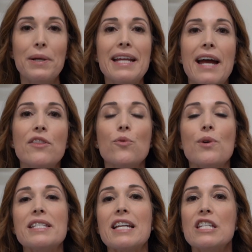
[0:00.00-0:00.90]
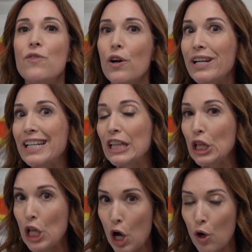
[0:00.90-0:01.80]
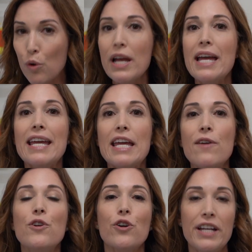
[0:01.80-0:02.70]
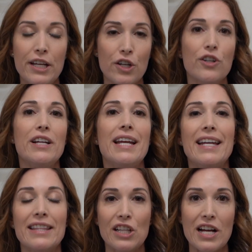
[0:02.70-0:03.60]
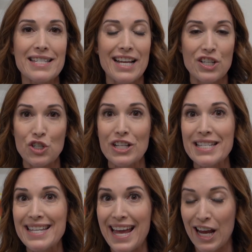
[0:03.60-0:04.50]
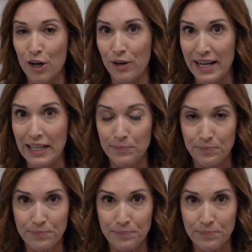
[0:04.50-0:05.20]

But again, the risk is very low if you're here in the Los Angeles area.